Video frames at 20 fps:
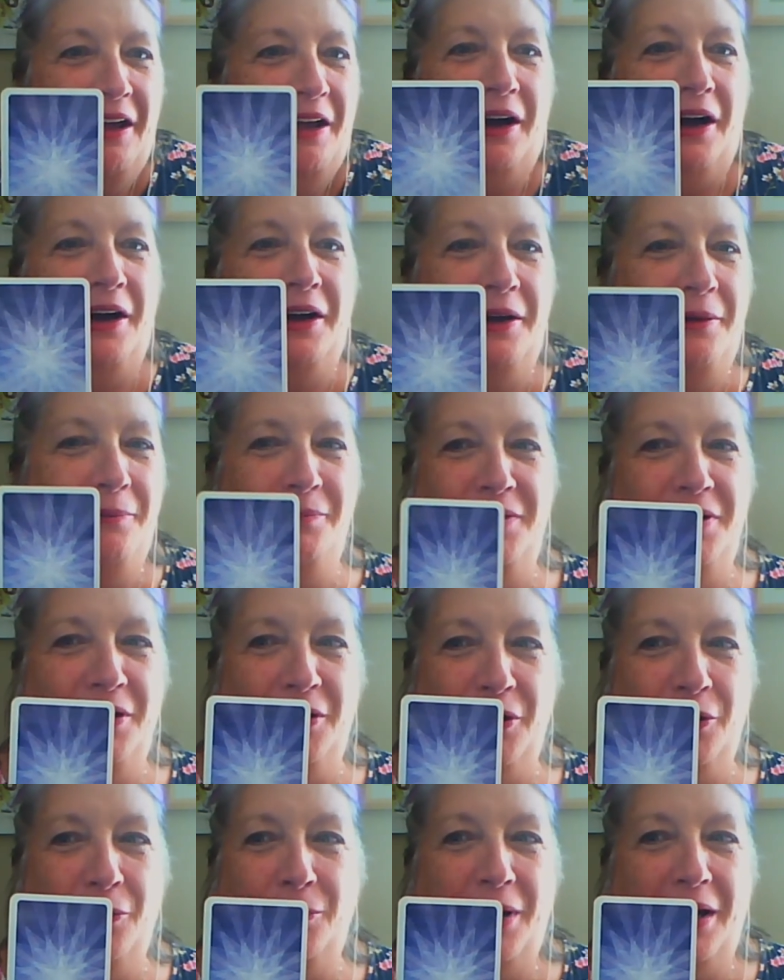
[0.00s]

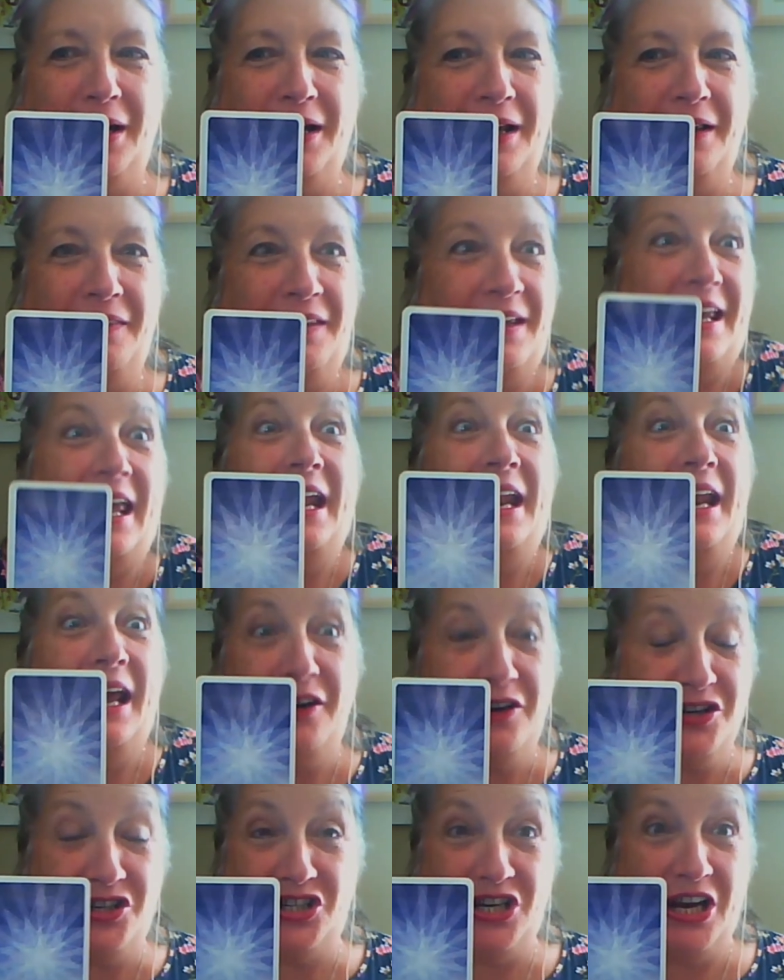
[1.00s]
the get out
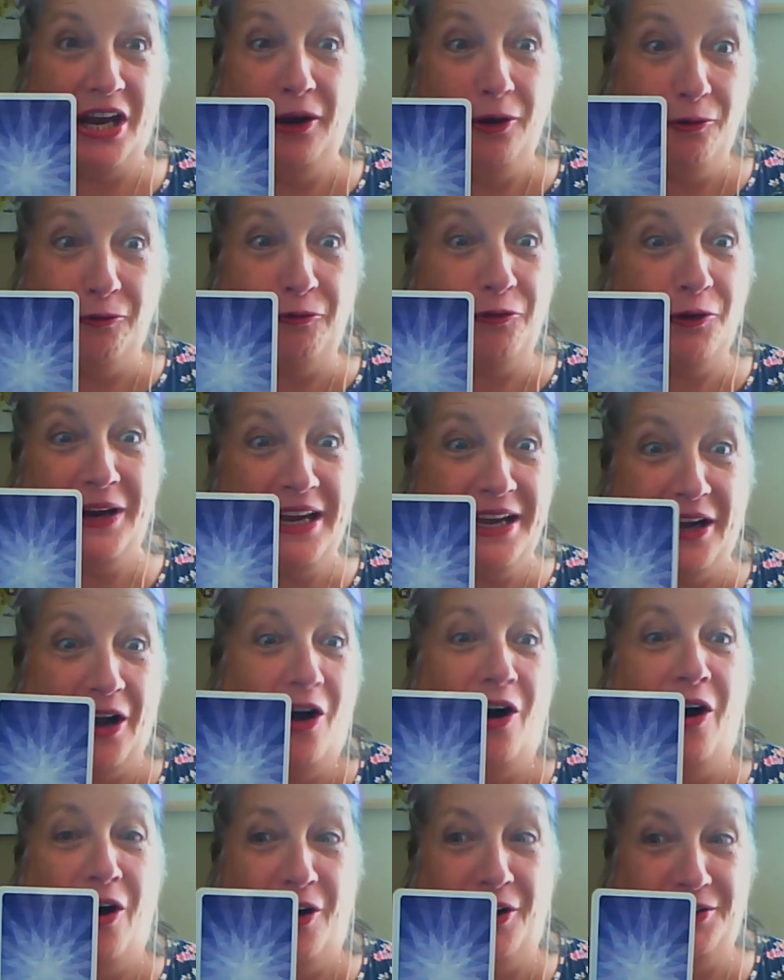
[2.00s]
of jail free
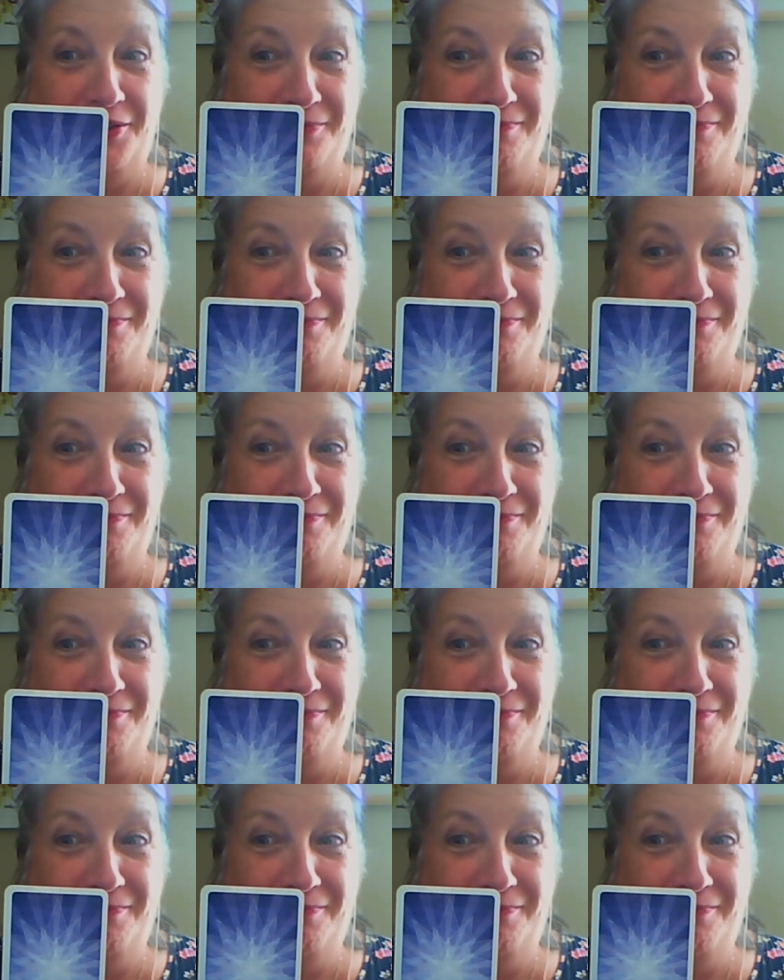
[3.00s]
card.